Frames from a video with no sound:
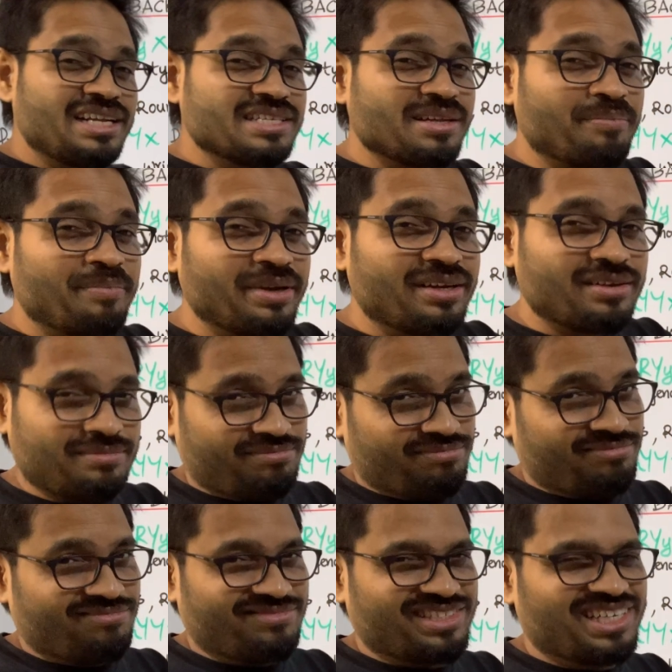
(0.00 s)
is a bit
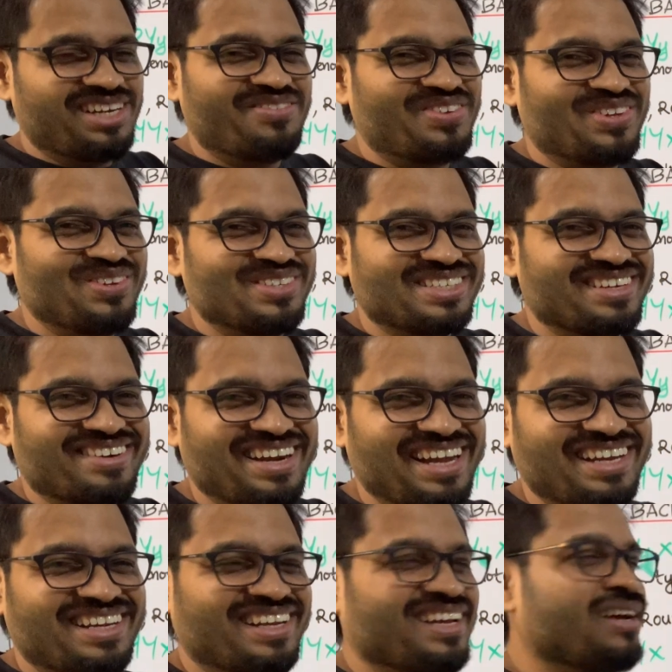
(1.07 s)
confusion,
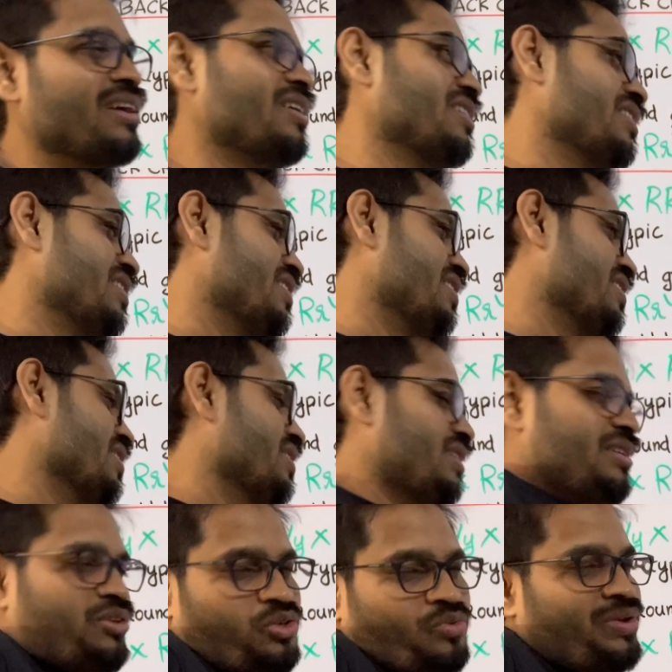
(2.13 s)
right?
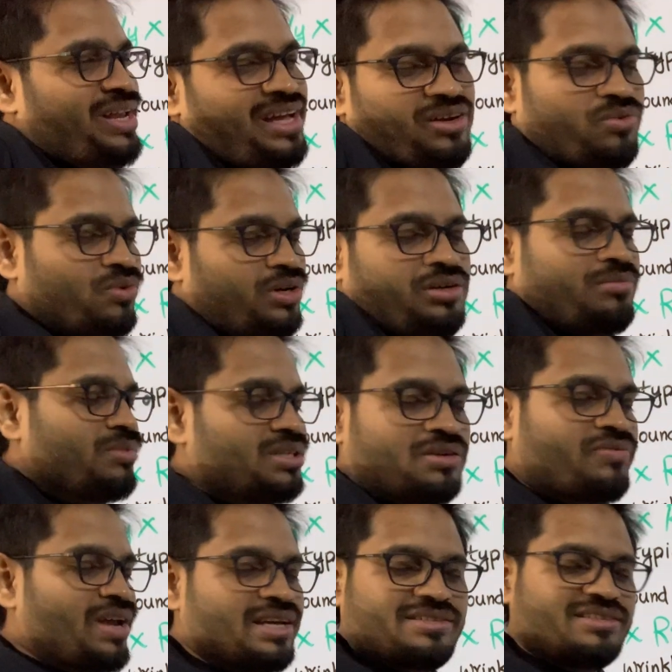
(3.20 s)
You will have what?
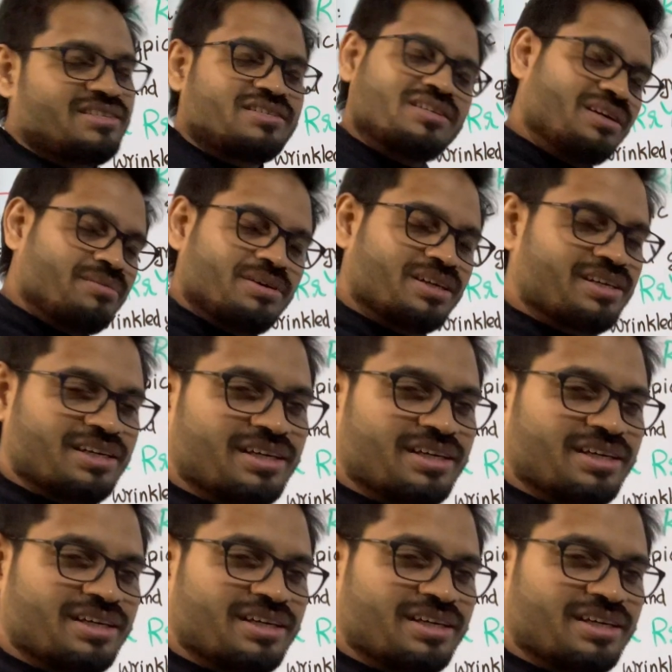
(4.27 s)
Butterflies in the stomach.